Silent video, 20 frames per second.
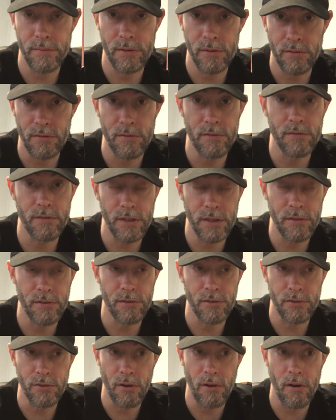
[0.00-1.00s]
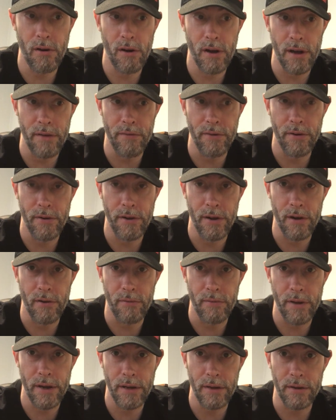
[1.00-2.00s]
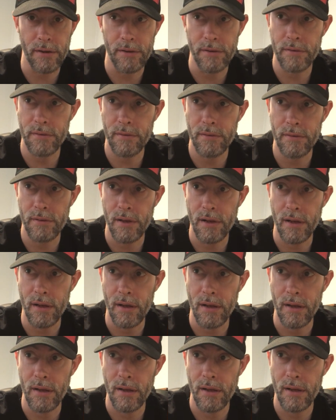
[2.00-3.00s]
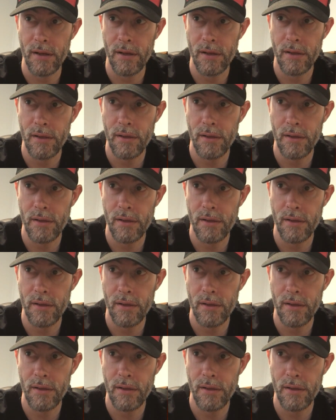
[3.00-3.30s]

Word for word: sickest guitar I've heard on a record, uh,